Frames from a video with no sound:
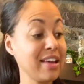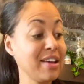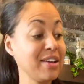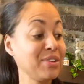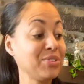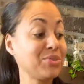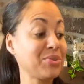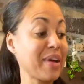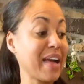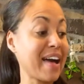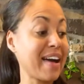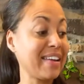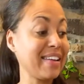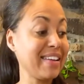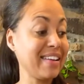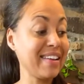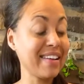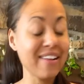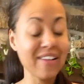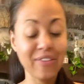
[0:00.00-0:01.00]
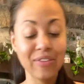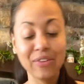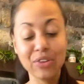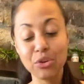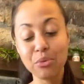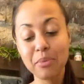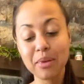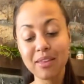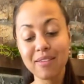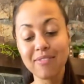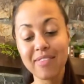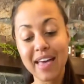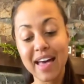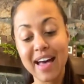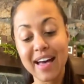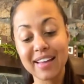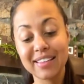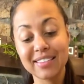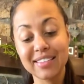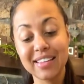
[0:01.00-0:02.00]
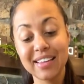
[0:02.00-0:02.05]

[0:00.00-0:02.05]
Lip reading: So I add in a little bit of that